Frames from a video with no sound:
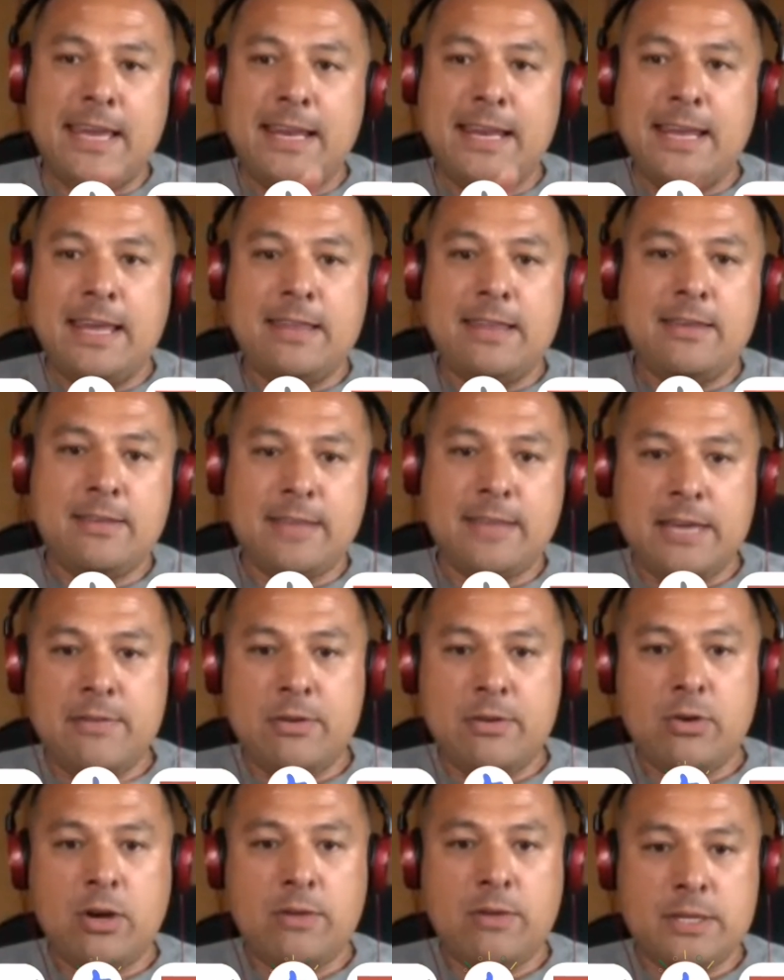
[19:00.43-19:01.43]
in here that Dave
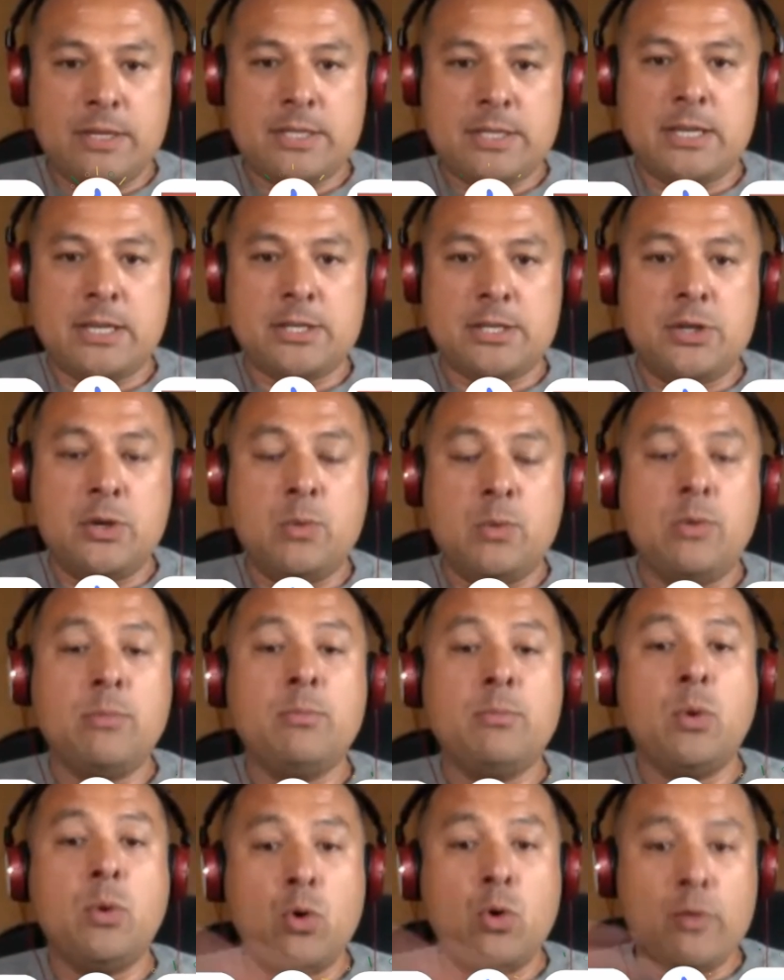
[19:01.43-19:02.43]
and I have discussed that you want
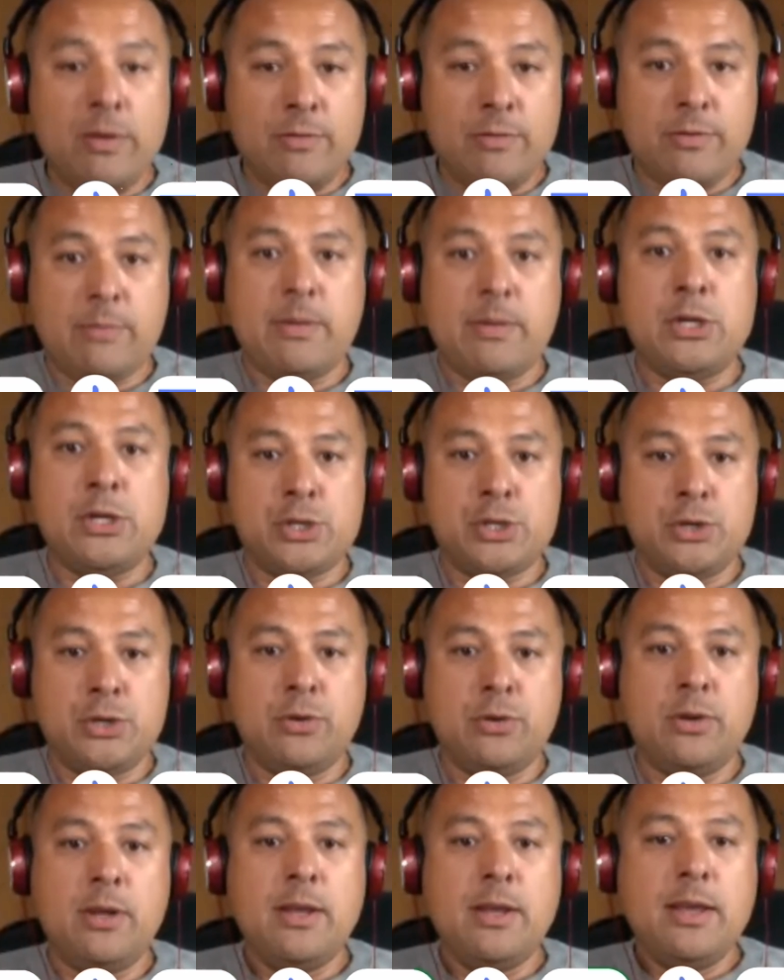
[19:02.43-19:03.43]
more information
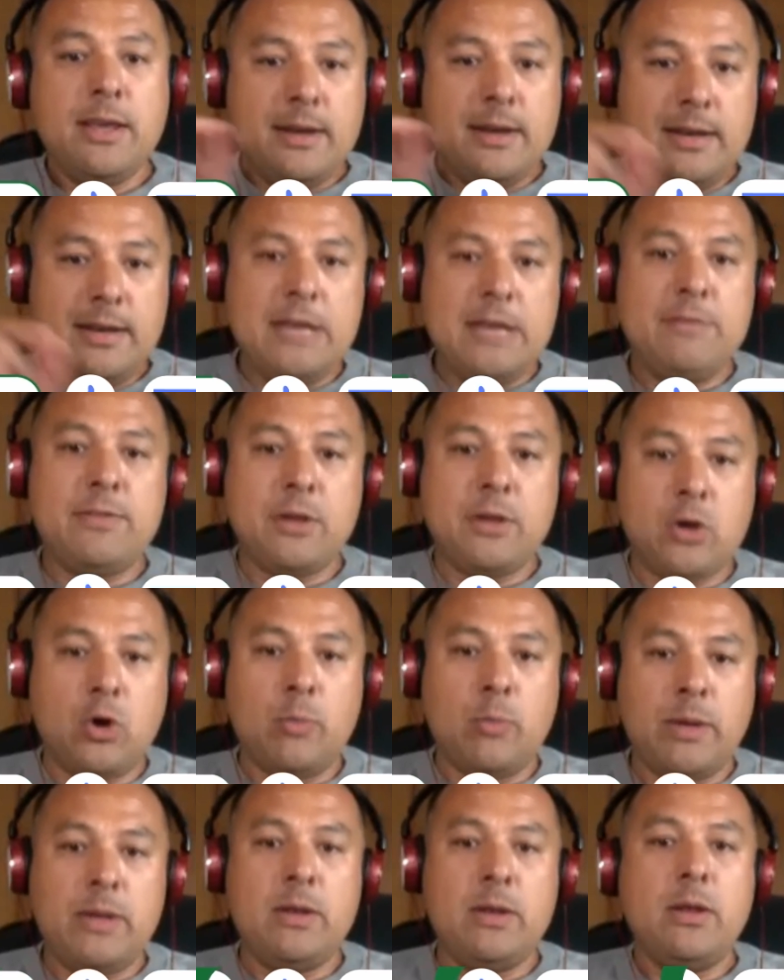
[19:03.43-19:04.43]
on, leave the
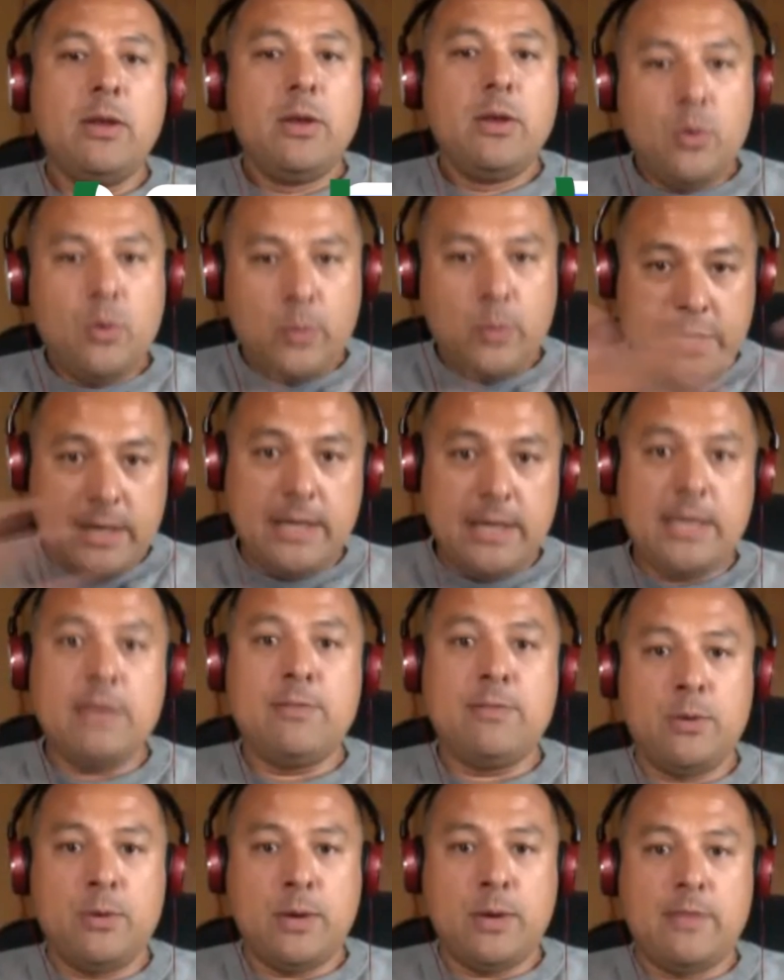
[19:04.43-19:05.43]
comment. We're going to
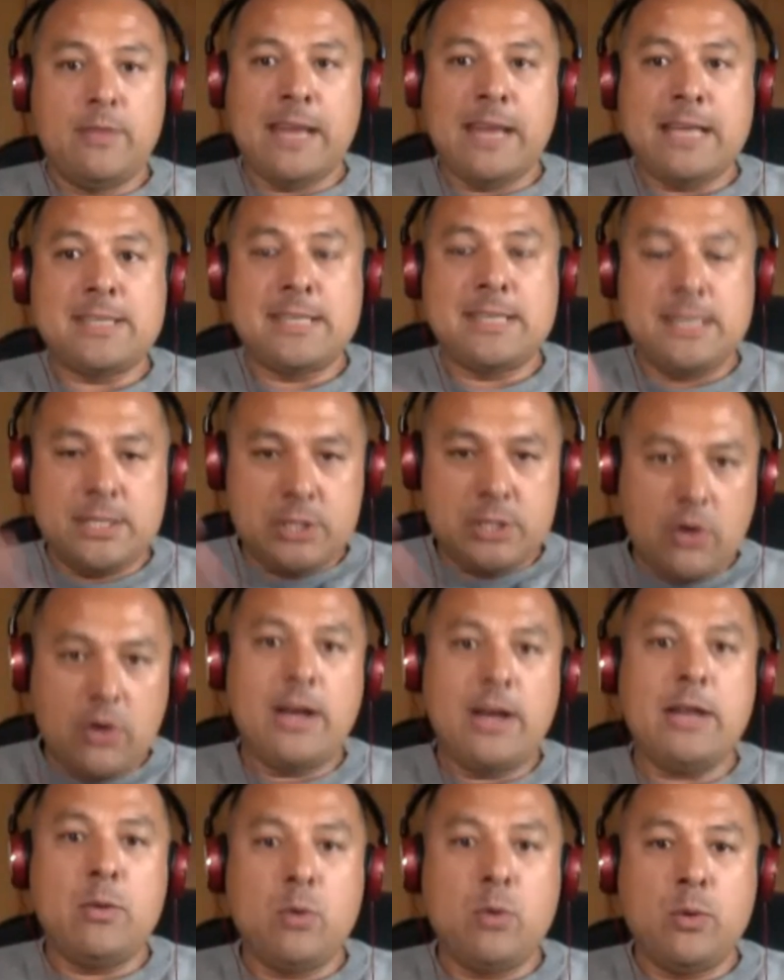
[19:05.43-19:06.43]
give you it. That's
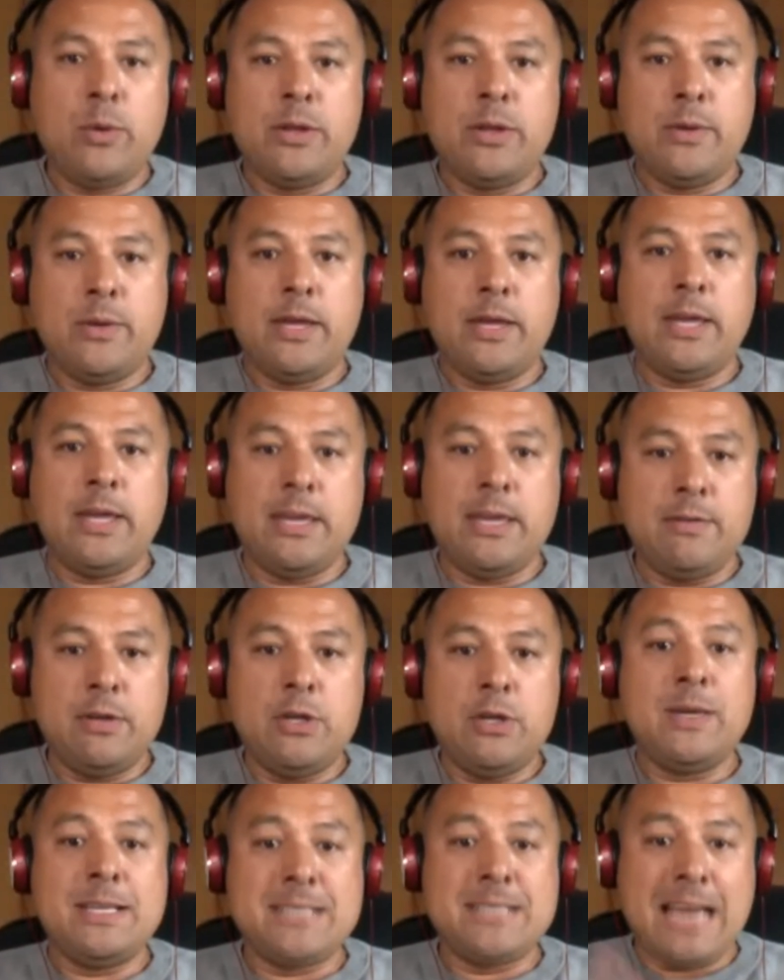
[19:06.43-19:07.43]
entirely what we're doing here, giving
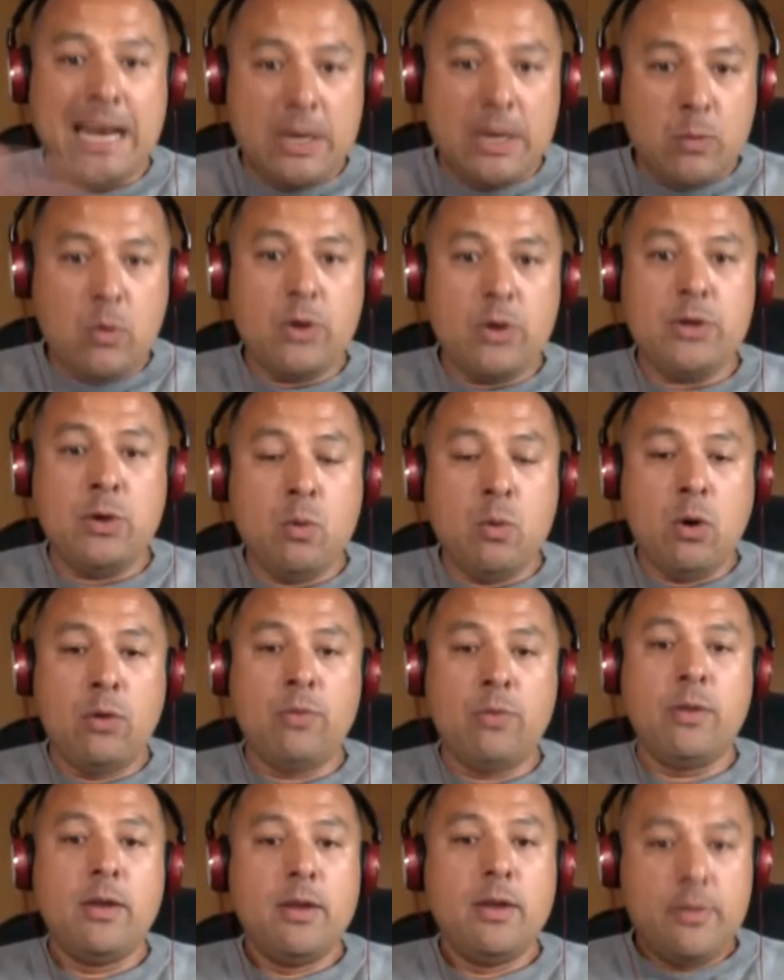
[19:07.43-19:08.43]
you exactly what you
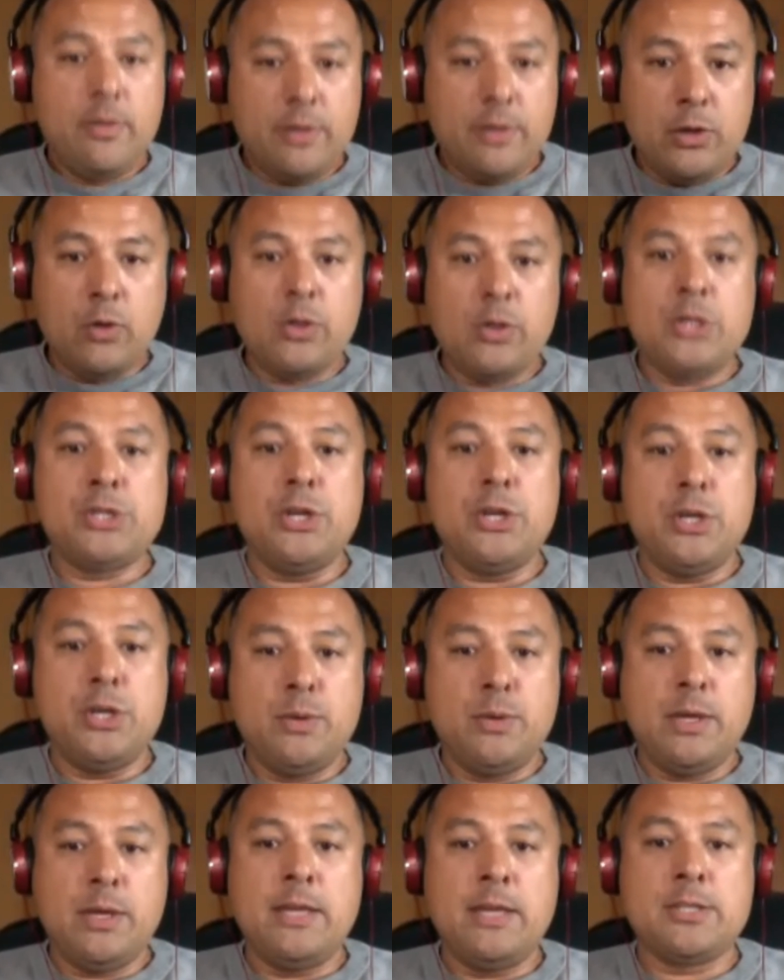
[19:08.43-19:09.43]
want, the knowledge that
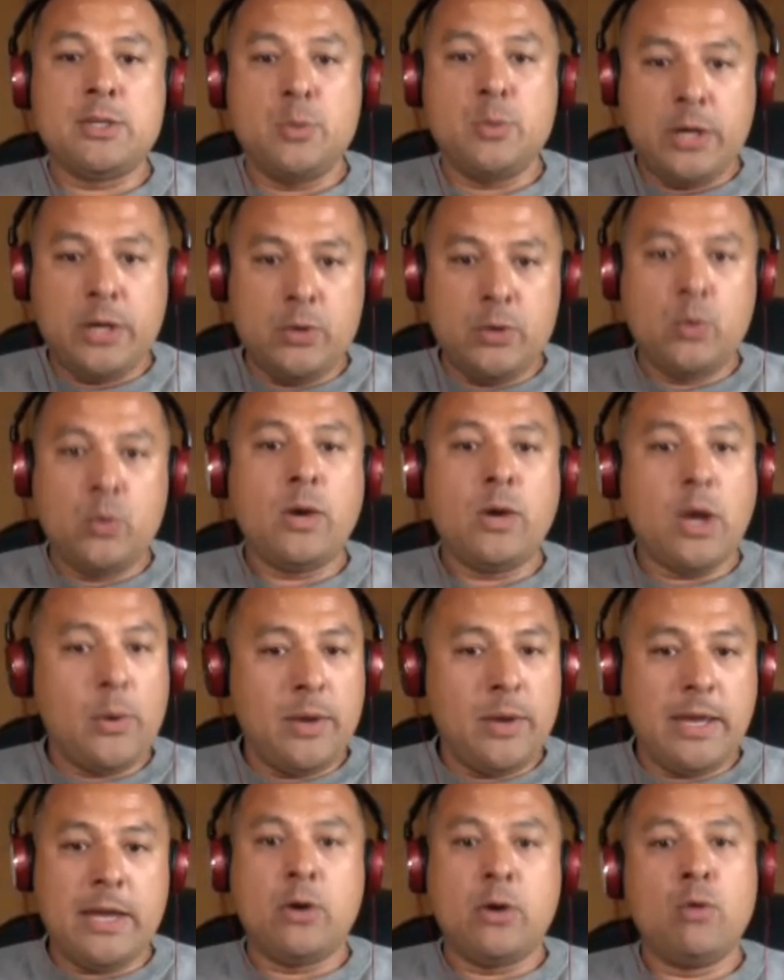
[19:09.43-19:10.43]
you need, so we can all go
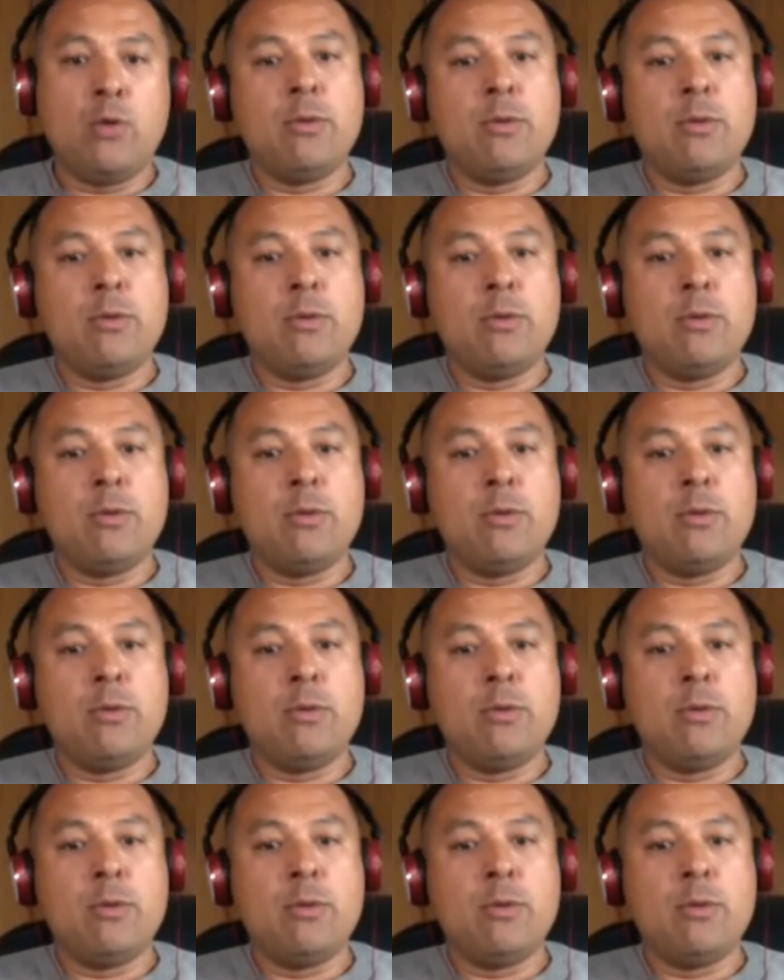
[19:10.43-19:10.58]
and get our